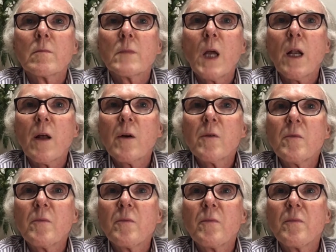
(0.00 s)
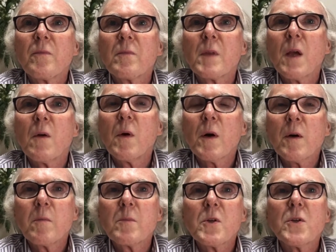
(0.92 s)
Hello,
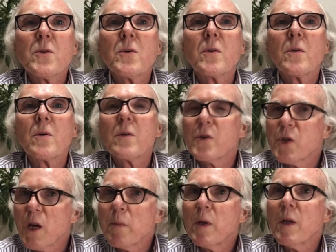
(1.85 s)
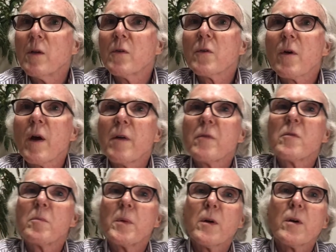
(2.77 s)
welcome to Japanese craft
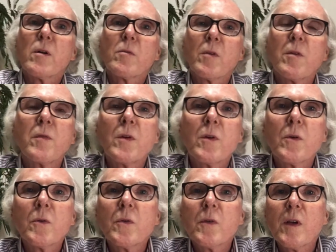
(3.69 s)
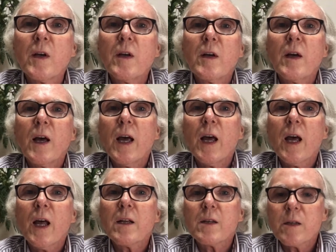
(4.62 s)
beer reviews,
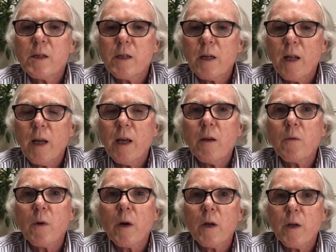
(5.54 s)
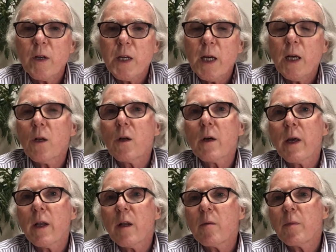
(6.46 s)
and today we're going to take a look
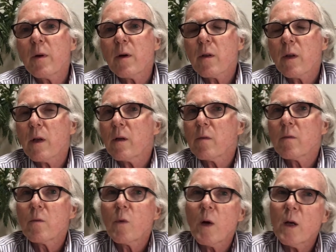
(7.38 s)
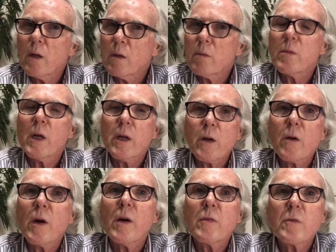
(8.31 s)
at a beer that, while not a
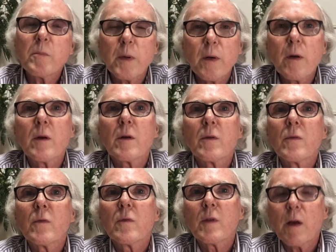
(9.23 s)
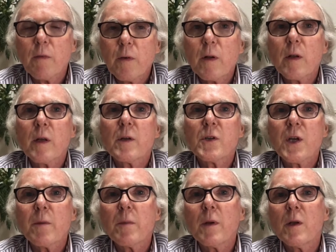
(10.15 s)
craft beer, is definitely a
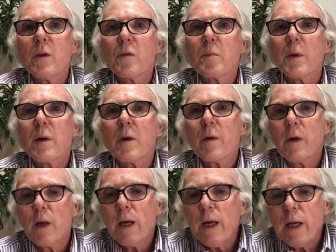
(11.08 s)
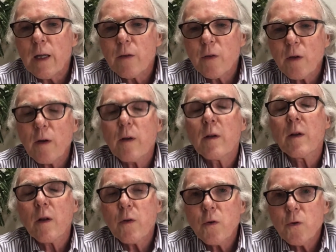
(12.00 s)
Japanese beer. It's an
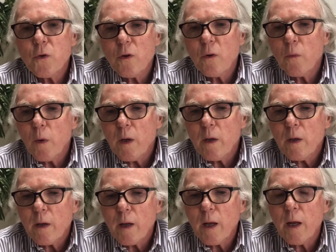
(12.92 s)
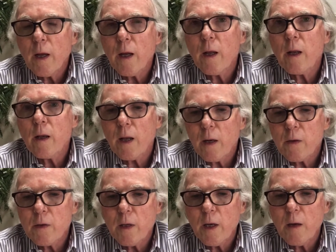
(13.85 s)
unusual one, and
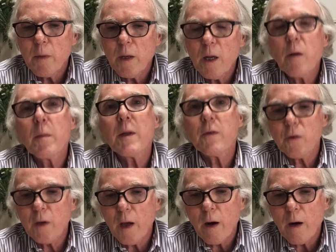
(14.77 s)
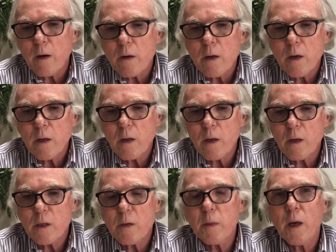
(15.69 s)
actually I'm a little bit scared,
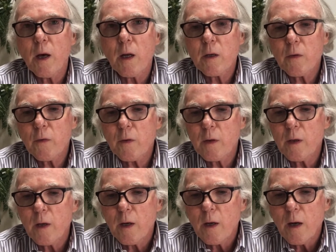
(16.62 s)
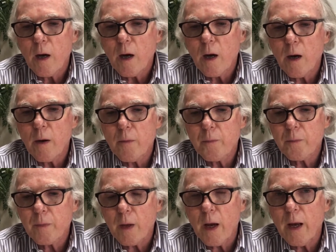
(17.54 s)
to be honest.
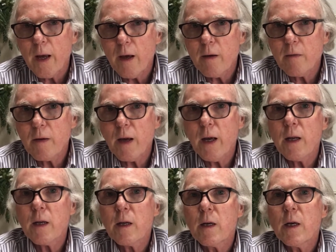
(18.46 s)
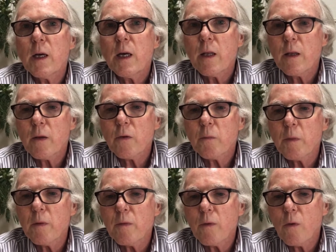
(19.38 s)
I have had this
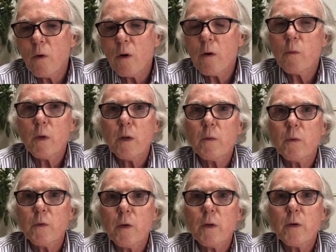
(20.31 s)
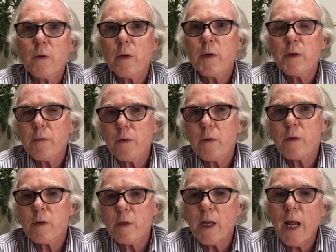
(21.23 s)
before when it was under a
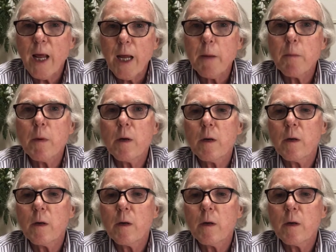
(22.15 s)
different name.